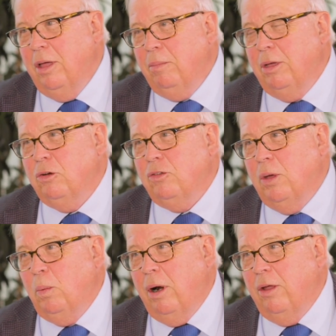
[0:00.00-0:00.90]
because
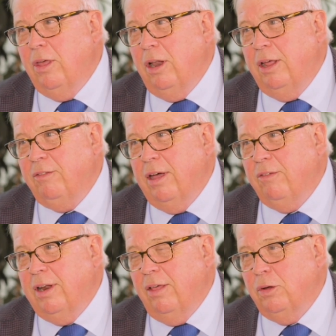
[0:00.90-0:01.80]
they're worried they'll never
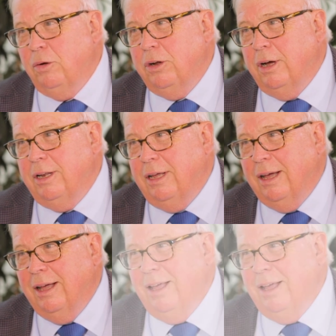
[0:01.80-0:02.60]
have another good idea.